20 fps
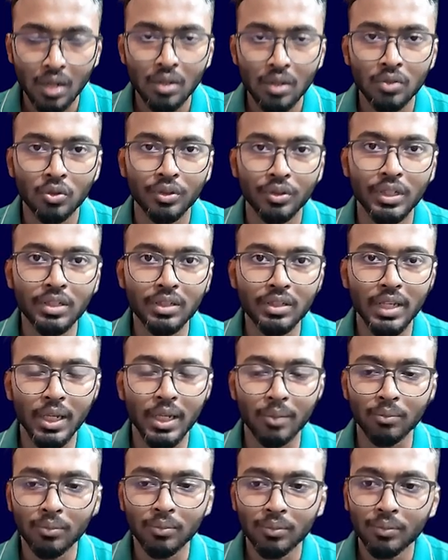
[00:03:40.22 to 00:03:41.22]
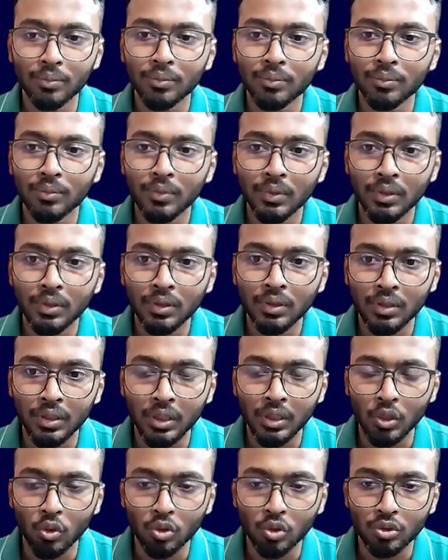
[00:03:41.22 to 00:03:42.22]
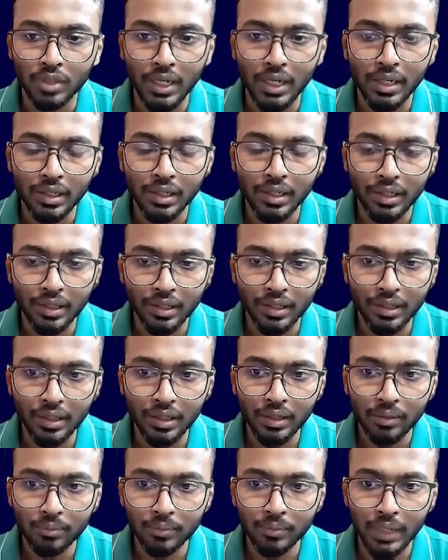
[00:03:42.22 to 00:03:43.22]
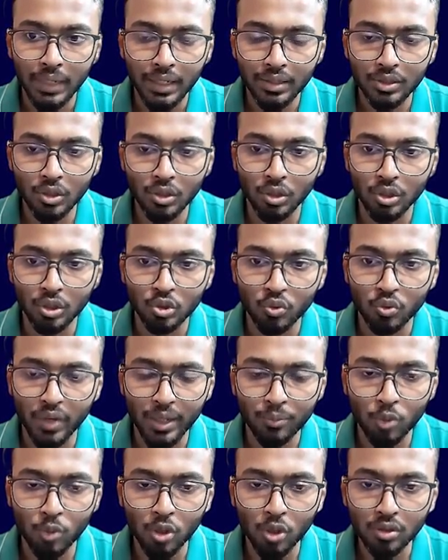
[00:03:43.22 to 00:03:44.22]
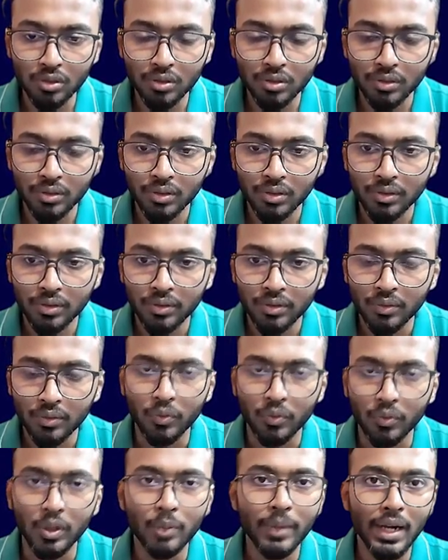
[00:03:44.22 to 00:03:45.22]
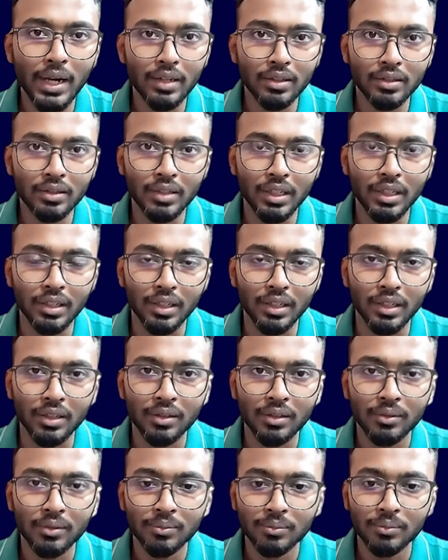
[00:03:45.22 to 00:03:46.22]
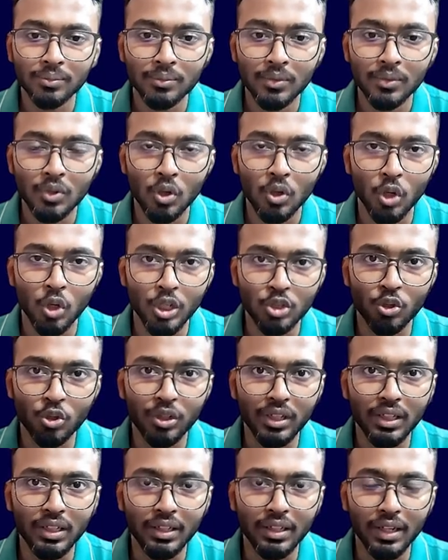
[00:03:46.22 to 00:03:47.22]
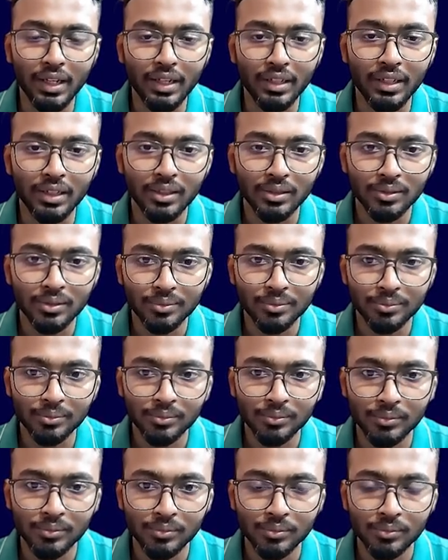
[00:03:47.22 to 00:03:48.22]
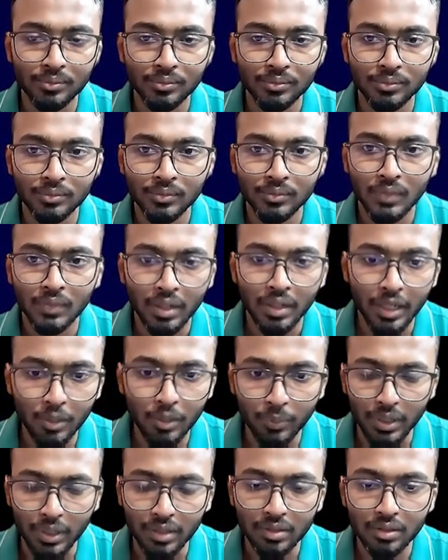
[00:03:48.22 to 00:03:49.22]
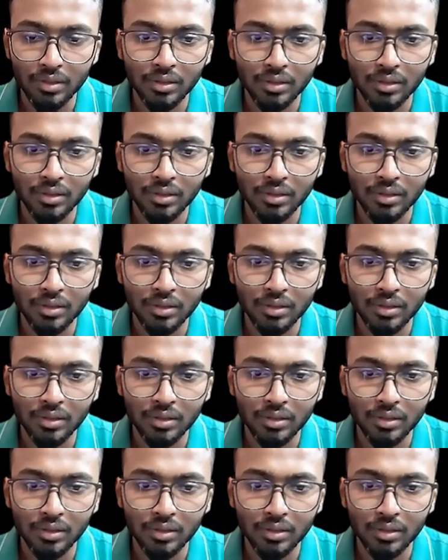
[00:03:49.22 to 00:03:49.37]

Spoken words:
So this time your child container, that is your square box, will be at the center horizontally, right? It means